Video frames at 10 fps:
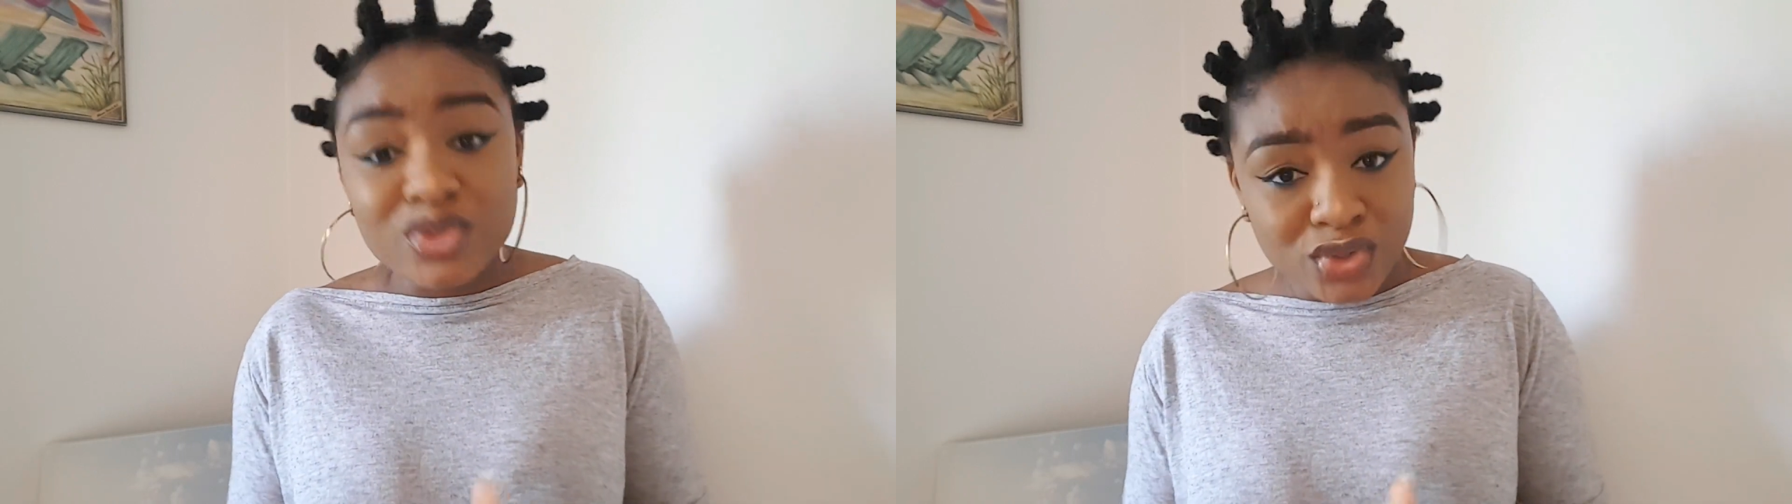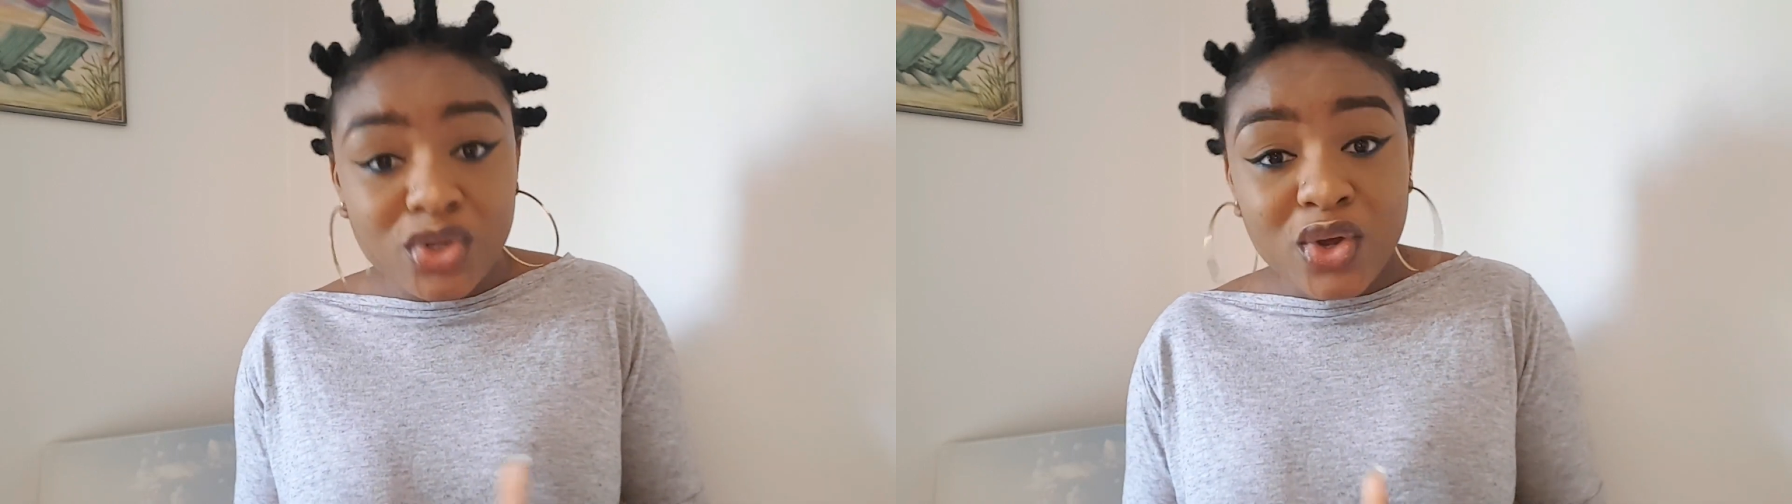
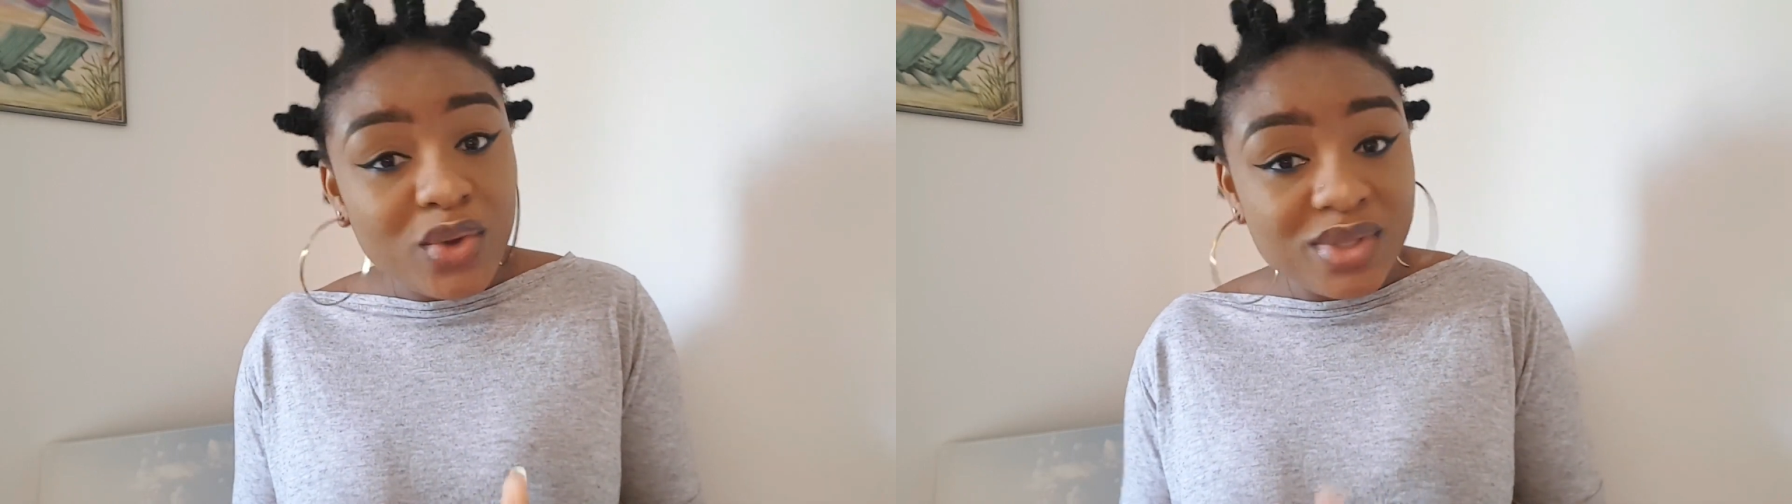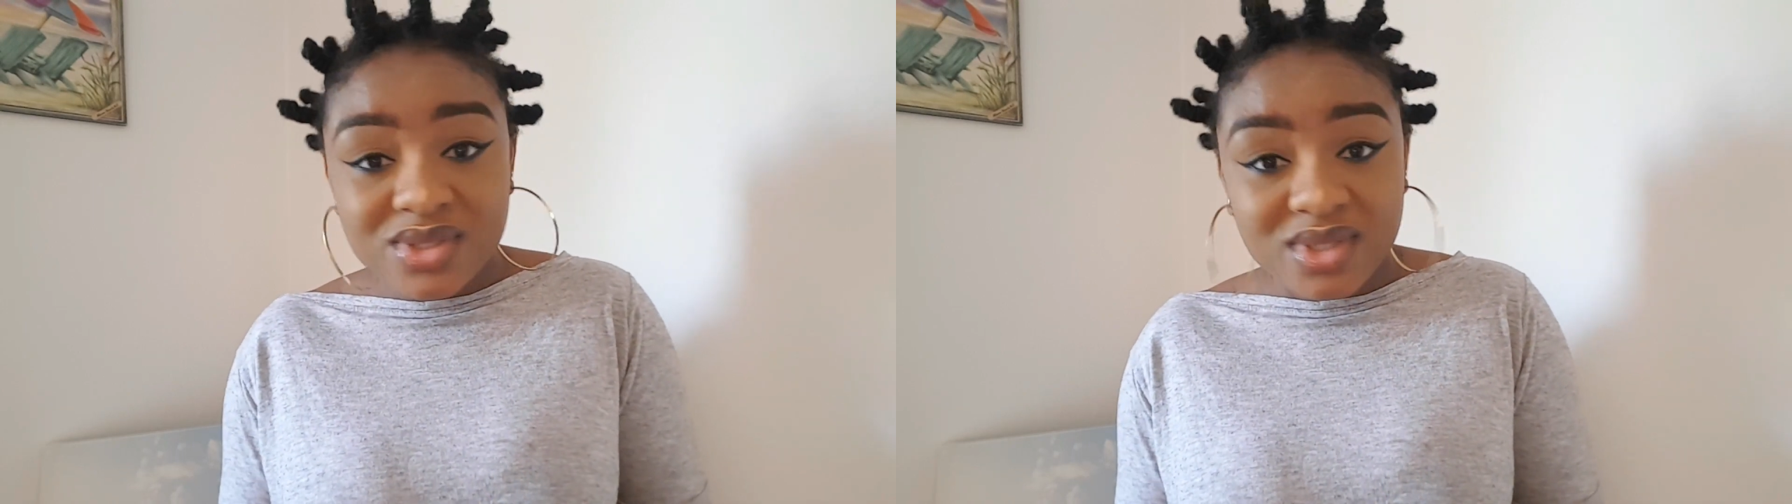you're not
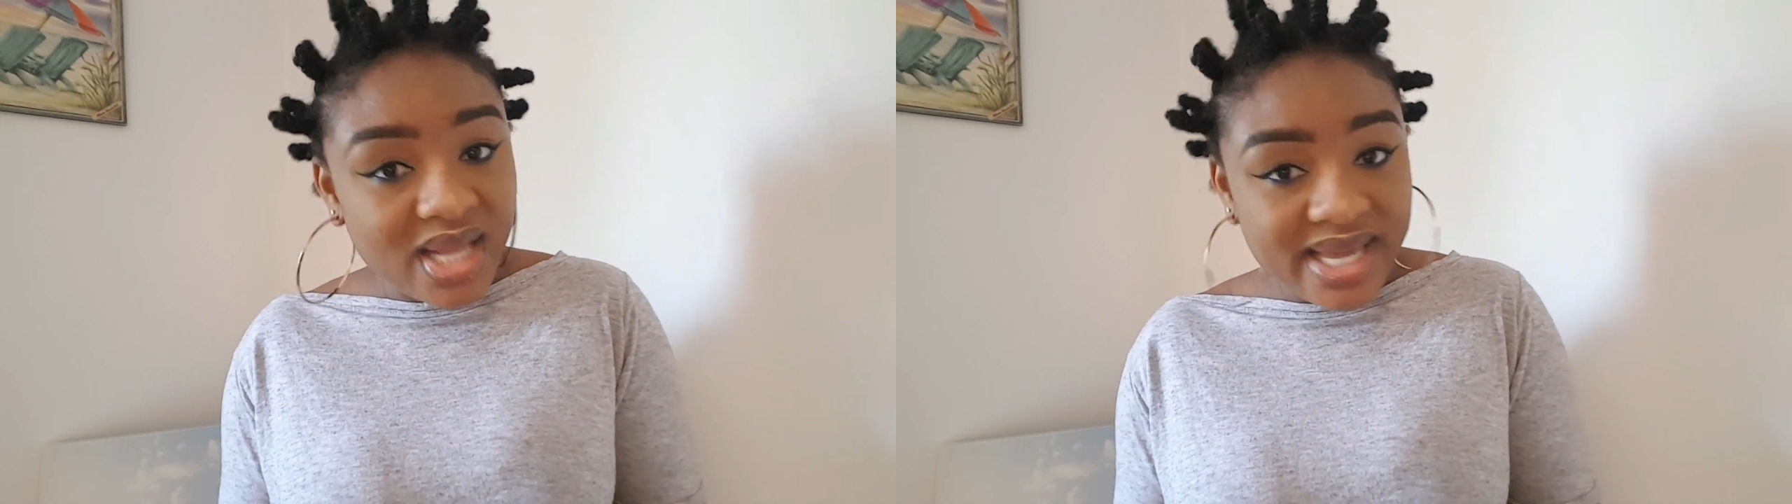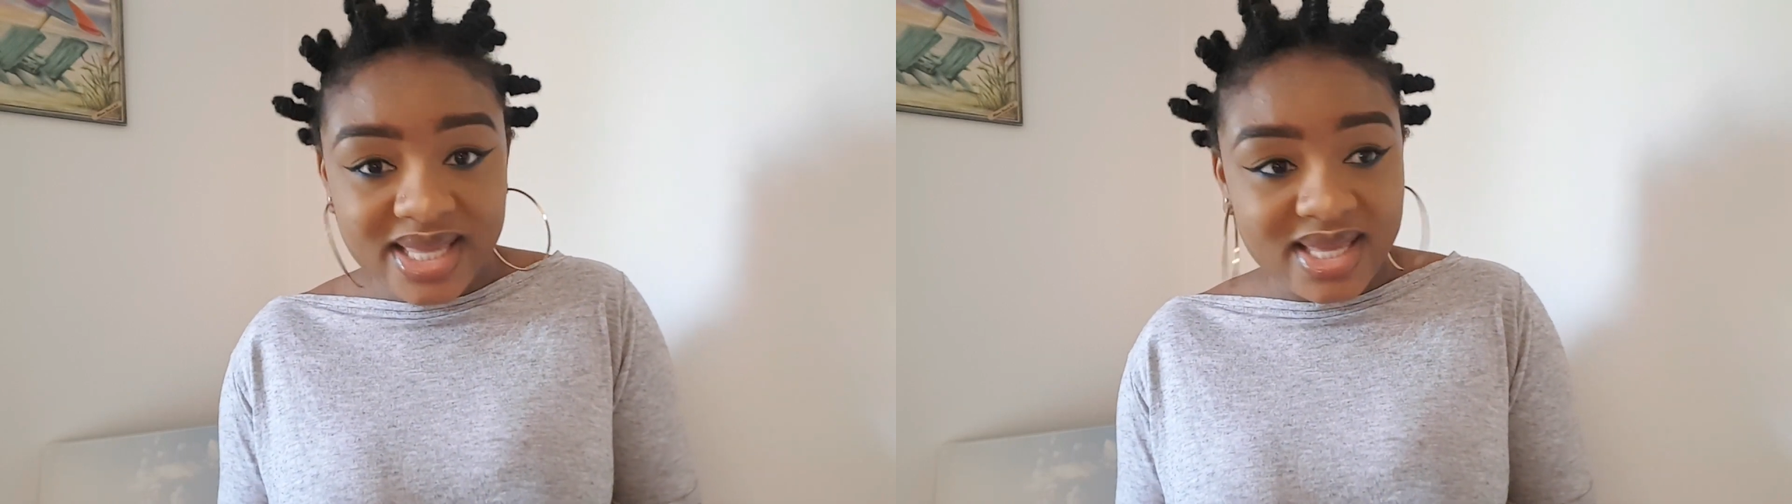going to
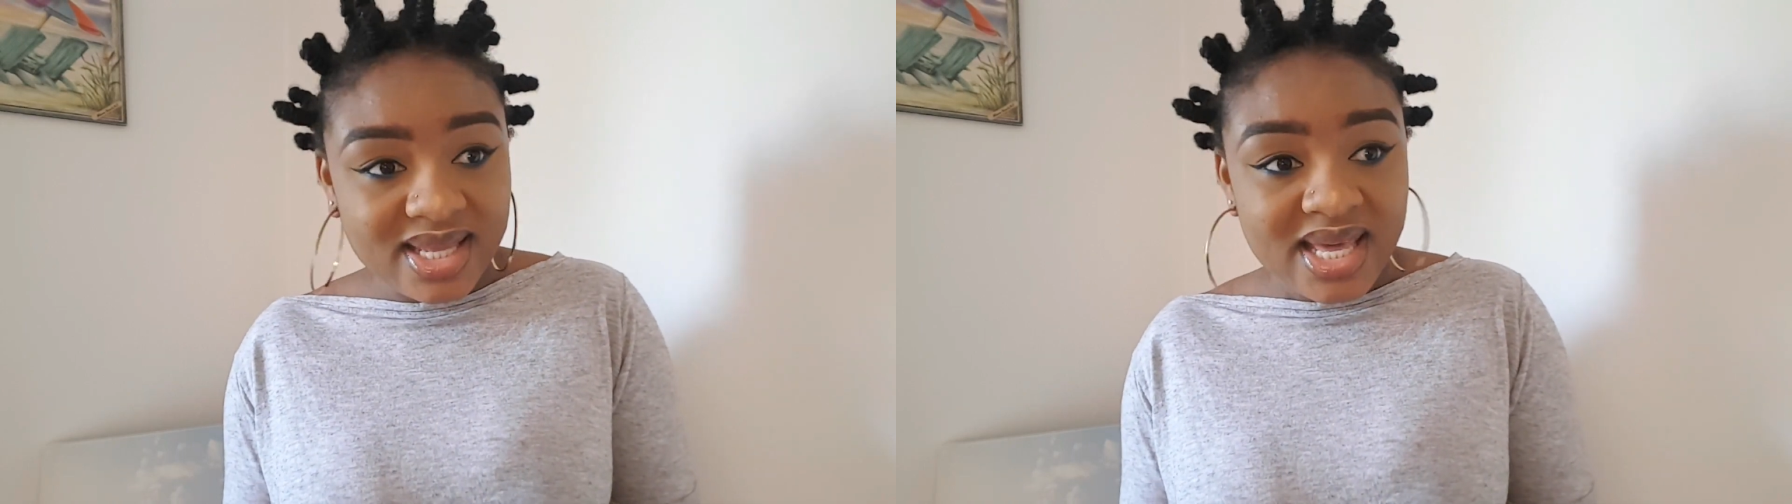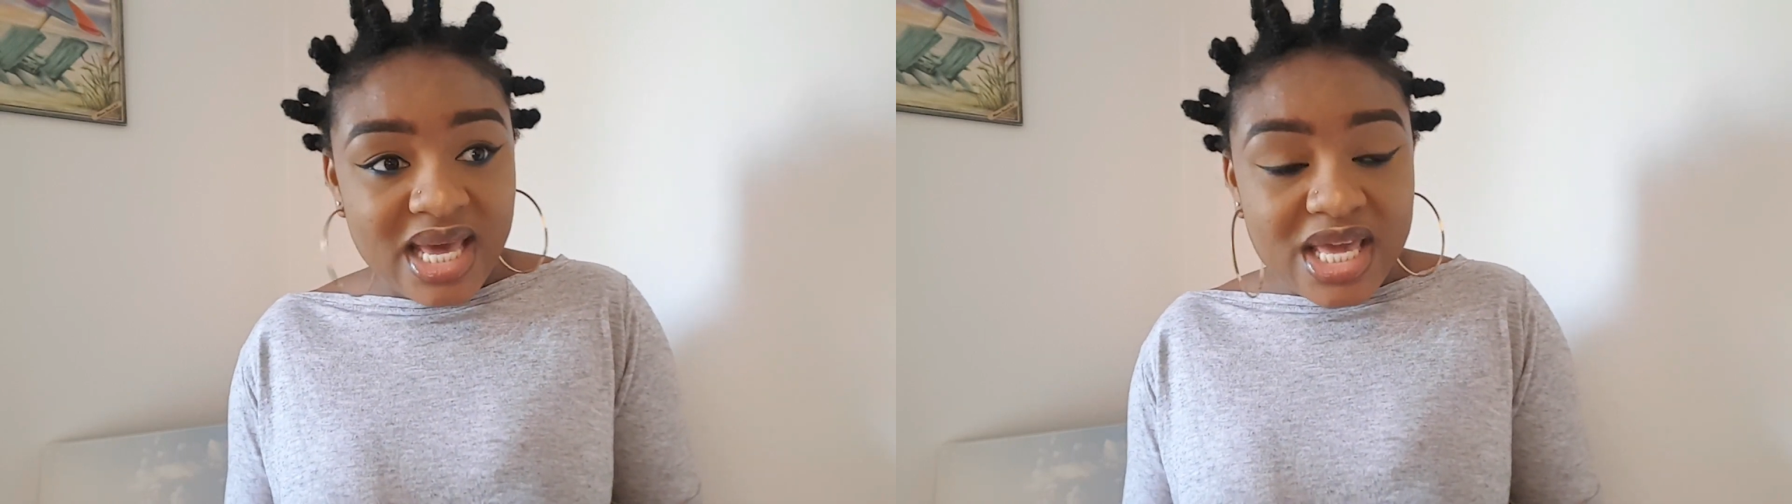like it